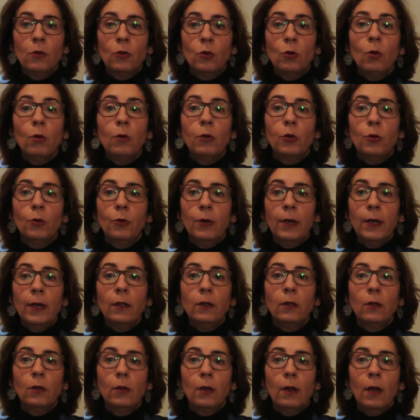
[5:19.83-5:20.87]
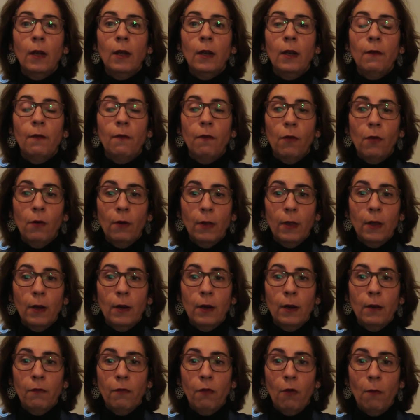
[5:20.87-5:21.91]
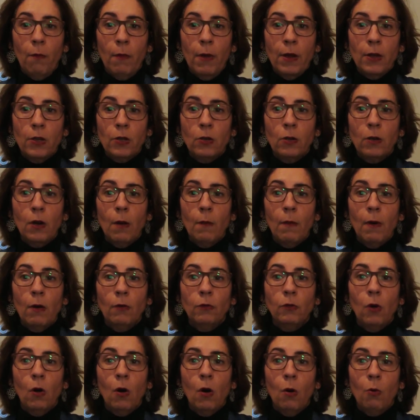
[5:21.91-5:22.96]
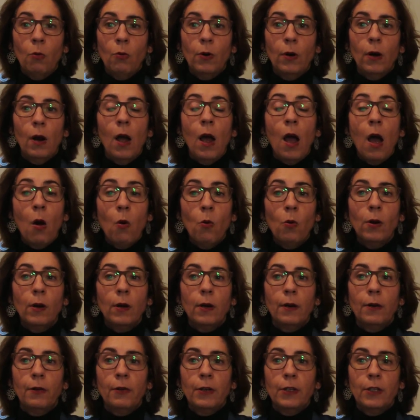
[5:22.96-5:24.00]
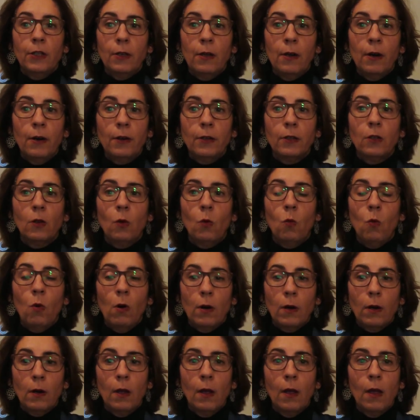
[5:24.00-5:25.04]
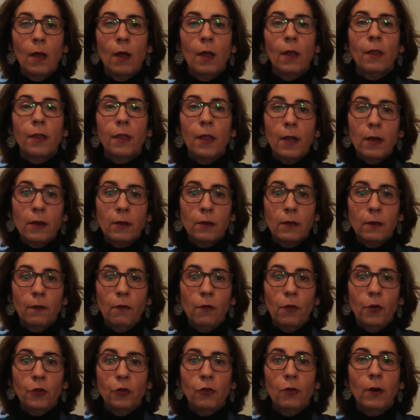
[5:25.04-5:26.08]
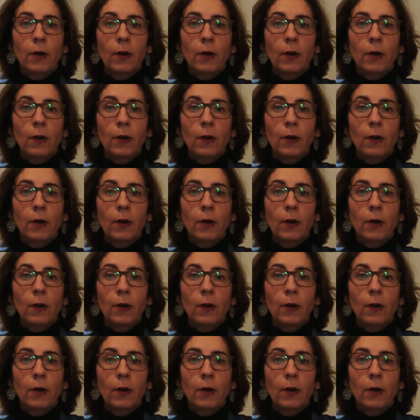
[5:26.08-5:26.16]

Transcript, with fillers: should you need any further information about all our research work. Thanks for your